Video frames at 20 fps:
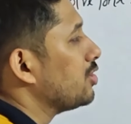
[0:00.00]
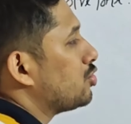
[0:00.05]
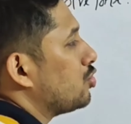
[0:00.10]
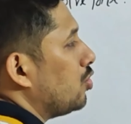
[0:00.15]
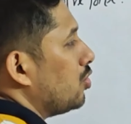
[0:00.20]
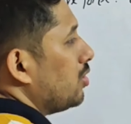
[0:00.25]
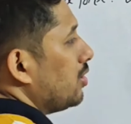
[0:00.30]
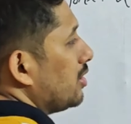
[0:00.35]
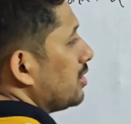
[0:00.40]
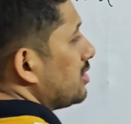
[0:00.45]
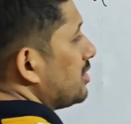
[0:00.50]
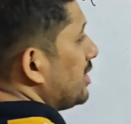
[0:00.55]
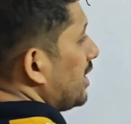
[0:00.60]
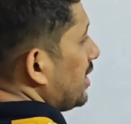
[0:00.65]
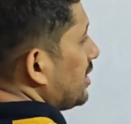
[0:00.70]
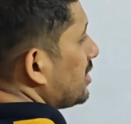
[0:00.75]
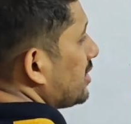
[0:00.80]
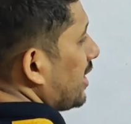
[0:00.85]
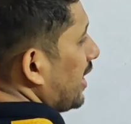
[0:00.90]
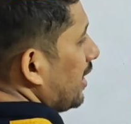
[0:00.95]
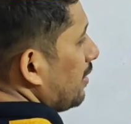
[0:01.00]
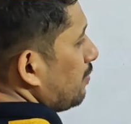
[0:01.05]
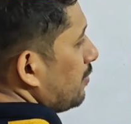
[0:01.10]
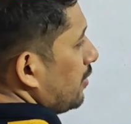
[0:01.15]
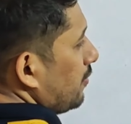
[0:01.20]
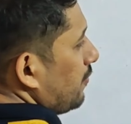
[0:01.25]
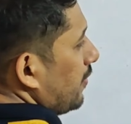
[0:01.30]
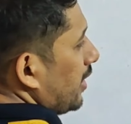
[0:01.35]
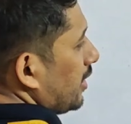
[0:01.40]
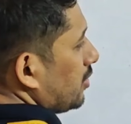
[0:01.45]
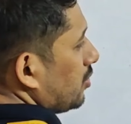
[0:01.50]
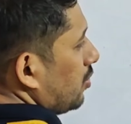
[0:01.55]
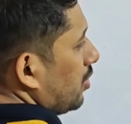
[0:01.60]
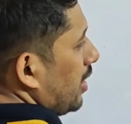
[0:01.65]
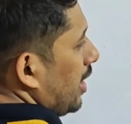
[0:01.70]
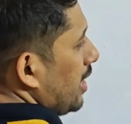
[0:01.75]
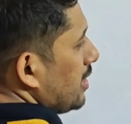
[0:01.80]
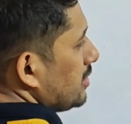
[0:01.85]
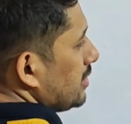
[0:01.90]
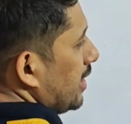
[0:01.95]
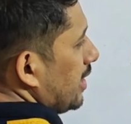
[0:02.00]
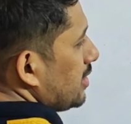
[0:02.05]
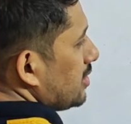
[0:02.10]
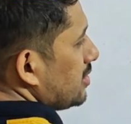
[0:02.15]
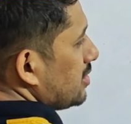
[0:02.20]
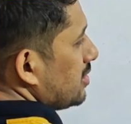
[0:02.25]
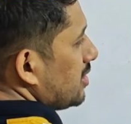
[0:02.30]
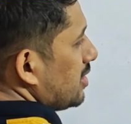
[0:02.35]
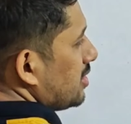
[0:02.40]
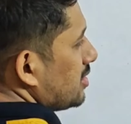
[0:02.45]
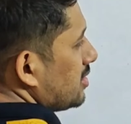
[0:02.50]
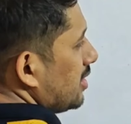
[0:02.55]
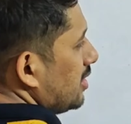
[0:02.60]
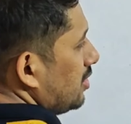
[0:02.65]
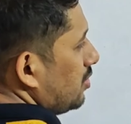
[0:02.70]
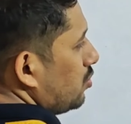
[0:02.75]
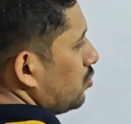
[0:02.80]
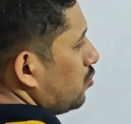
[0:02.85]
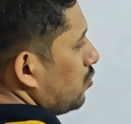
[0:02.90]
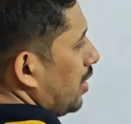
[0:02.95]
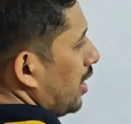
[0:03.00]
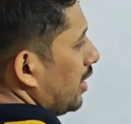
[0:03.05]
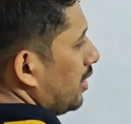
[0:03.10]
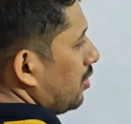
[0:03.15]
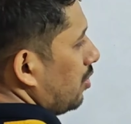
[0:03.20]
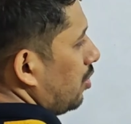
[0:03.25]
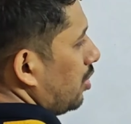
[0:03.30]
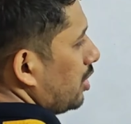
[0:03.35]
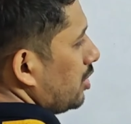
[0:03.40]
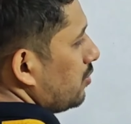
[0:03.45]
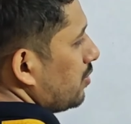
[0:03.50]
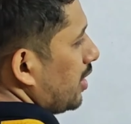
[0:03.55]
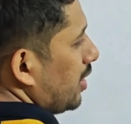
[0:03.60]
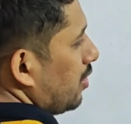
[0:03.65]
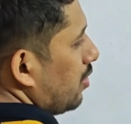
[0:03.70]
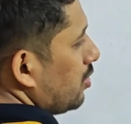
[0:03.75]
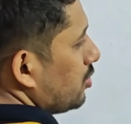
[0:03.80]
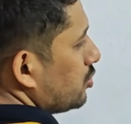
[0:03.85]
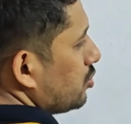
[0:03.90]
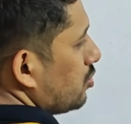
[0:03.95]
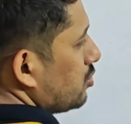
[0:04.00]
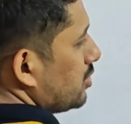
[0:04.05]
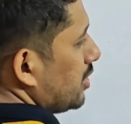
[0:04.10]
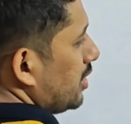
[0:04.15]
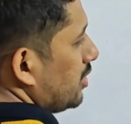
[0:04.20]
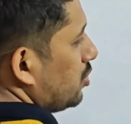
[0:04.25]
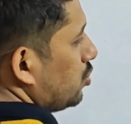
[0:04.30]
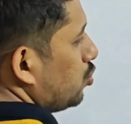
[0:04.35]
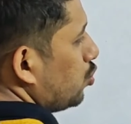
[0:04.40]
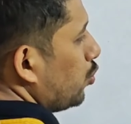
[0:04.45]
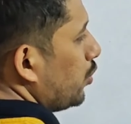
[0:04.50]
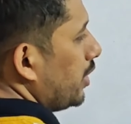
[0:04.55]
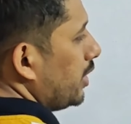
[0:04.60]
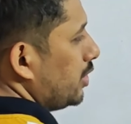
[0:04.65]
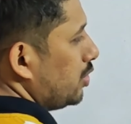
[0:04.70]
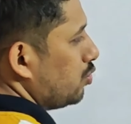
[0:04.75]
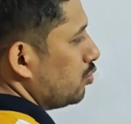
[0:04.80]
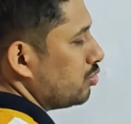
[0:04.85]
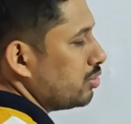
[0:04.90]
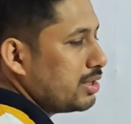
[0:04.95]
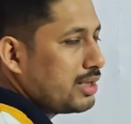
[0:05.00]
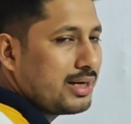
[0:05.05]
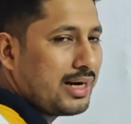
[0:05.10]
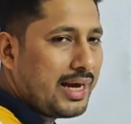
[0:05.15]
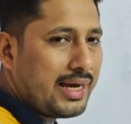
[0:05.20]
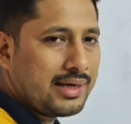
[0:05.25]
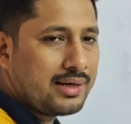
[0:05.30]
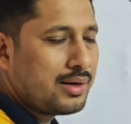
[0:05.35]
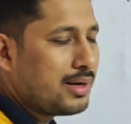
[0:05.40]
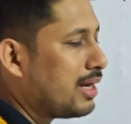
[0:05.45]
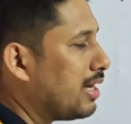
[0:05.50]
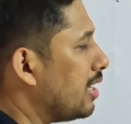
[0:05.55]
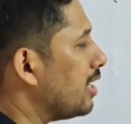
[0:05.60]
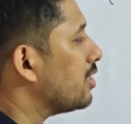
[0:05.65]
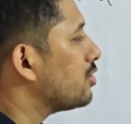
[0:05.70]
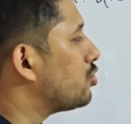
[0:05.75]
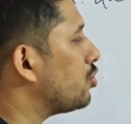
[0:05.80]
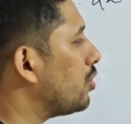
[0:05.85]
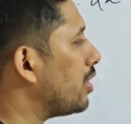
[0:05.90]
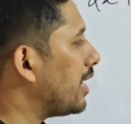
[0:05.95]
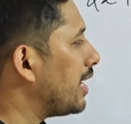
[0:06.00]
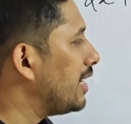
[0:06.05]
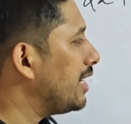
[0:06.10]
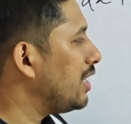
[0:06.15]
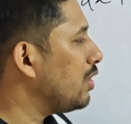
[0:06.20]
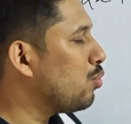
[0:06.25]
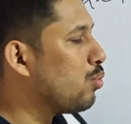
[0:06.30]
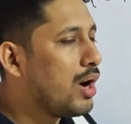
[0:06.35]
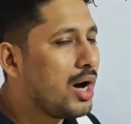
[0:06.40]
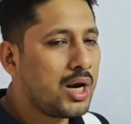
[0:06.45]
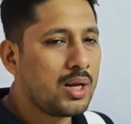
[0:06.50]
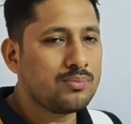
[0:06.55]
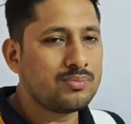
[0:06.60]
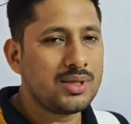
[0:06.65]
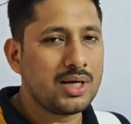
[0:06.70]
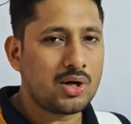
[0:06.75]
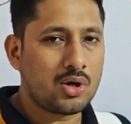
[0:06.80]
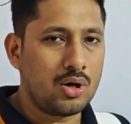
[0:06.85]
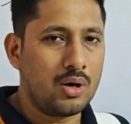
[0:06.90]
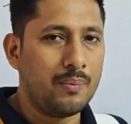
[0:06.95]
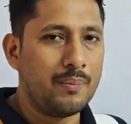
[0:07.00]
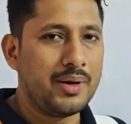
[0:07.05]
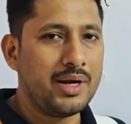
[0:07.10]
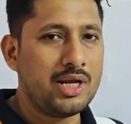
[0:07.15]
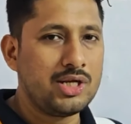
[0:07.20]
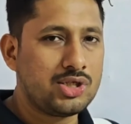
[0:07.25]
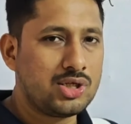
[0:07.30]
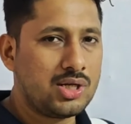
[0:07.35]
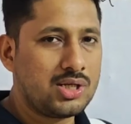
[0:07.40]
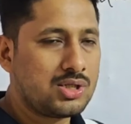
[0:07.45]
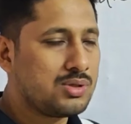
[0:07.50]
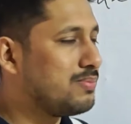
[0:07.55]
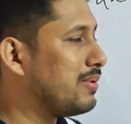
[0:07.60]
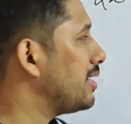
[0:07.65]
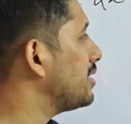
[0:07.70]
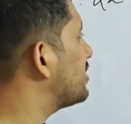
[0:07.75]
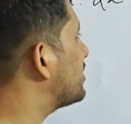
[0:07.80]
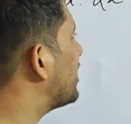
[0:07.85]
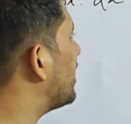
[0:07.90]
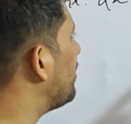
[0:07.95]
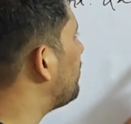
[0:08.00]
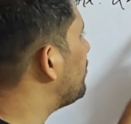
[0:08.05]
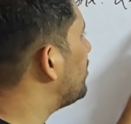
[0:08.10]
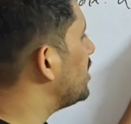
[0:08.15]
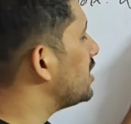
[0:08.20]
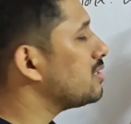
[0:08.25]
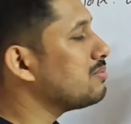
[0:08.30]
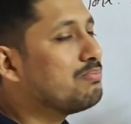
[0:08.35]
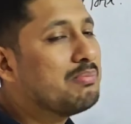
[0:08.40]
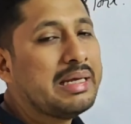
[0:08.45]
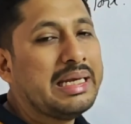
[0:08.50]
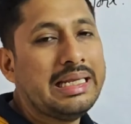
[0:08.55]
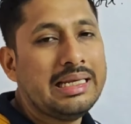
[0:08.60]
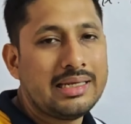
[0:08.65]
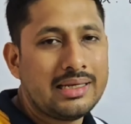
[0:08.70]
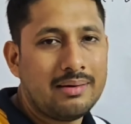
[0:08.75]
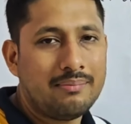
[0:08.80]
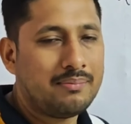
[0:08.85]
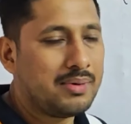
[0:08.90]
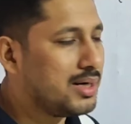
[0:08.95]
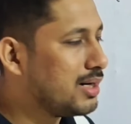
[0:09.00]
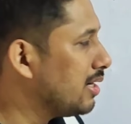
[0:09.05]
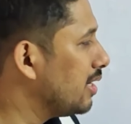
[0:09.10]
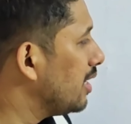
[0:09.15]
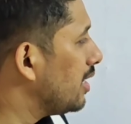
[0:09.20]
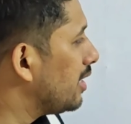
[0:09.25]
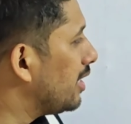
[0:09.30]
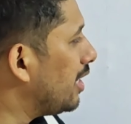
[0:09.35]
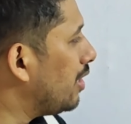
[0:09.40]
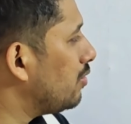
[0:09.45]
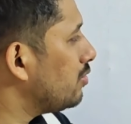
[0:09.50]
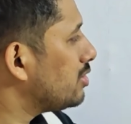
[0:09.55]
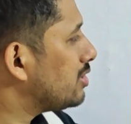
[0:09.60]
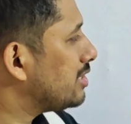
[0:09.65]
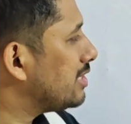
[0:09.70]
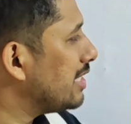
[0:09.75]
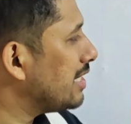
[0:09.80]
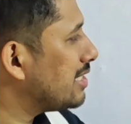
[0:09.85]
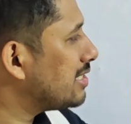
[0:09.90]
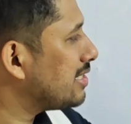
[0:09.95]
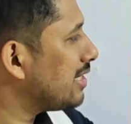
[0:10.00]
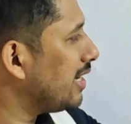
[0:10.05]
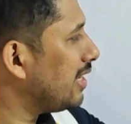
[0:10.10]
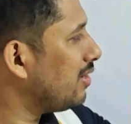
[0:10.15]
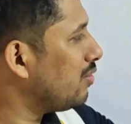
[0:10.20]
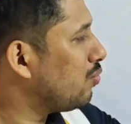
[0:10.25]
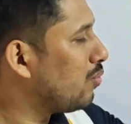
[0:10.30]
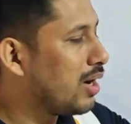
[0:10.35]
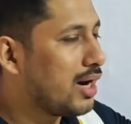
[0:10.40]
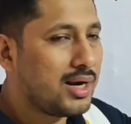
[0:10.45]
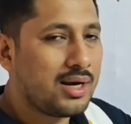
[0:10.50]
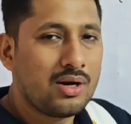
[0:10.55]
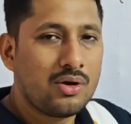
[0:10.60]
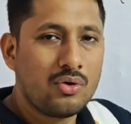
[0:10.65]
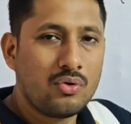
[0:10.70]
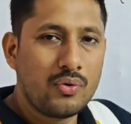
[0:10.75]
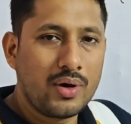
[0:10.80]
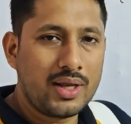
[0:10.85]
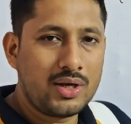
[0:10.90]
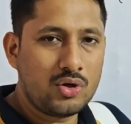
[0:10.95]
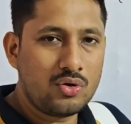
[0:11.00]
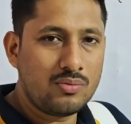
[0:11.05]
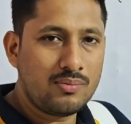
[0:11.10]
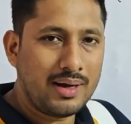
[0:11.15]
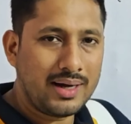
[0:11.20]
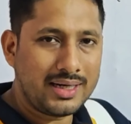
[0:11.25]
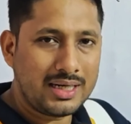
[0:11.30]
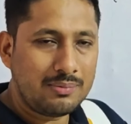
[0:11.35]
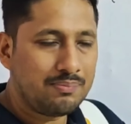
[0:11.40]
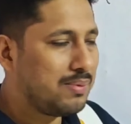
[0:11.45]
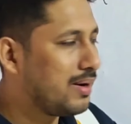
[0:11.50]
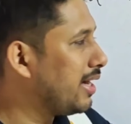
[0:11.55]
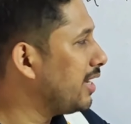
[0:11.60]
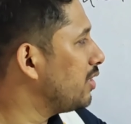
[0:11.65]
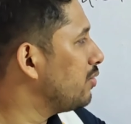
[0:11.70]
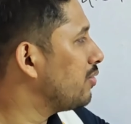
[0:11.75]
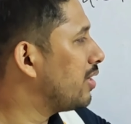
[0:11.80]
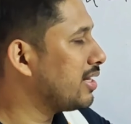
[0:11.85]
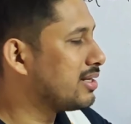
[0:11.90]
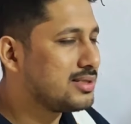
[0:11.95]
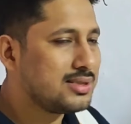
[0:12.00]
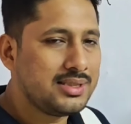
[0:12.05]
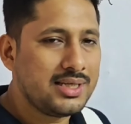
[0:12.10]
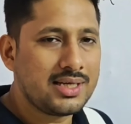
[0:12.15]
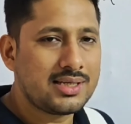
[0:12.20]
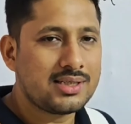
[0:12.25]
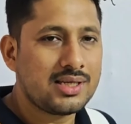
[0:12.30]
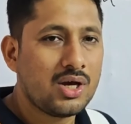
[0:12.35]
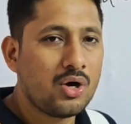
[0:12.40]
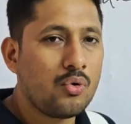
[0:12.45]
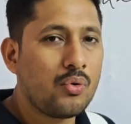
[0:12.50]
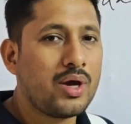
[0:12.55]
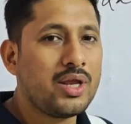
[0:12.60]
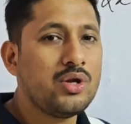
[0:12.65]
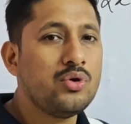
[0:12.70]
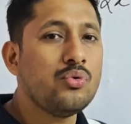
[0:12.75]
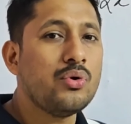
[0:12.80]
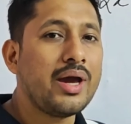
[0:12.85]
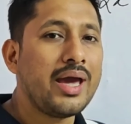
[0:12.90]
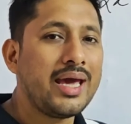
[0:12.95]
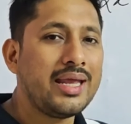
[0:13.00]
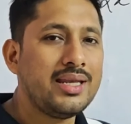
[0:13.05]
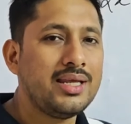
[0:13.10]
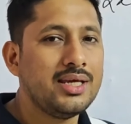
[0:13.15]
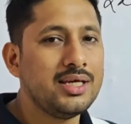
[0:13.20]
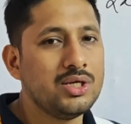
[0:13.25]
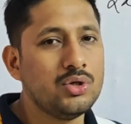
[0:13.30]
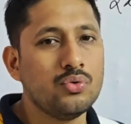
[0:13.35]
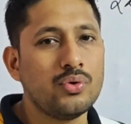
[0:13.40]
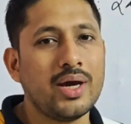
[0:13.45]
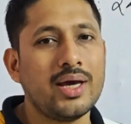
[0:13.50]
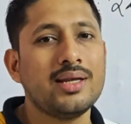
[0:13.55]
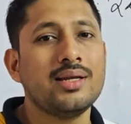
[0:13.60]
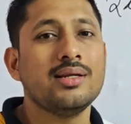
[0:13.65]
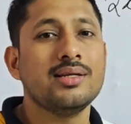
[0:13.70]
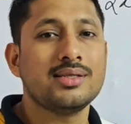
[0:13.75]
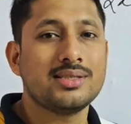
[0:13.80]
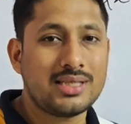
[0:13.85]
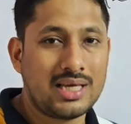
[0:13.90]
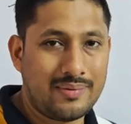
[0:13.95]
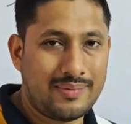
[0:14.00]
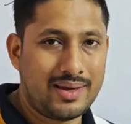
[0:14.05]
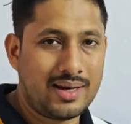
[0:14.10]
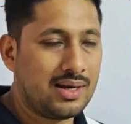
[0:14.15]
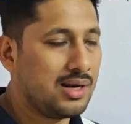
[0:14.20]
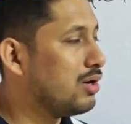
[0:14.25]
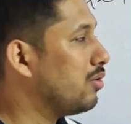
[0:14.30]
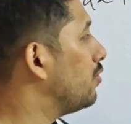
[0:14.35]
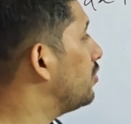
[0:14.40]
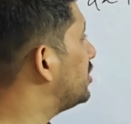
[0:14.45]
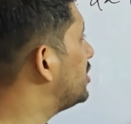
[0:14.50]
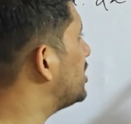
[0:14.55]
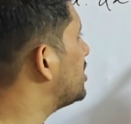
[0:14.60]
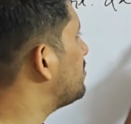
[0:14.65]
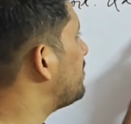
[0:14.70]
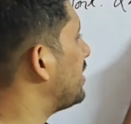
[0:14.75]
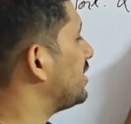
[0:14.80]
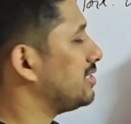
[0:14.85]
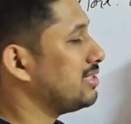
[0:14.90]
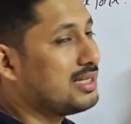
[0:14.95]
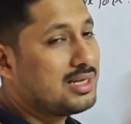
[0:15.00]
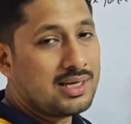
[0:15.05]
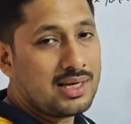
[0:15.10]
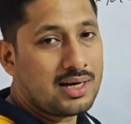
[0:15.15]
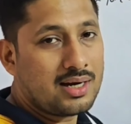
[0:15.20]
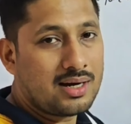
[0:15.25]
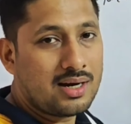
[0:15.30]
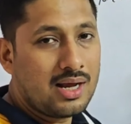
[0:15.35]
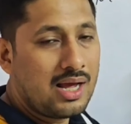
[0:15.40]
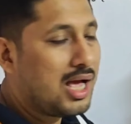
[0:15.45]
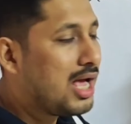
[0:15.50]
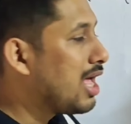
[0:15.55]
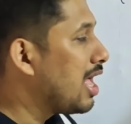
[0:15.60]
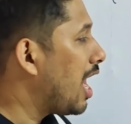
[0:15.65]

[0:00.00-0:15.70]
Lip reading: So 6 can be factorized as 6 into 1, or you can also say 2 into 3, right? So any one of the combinations must give this middle number. Now 6 and 1, when you multiply, you get 6. When you add, you get 7, which is matching here.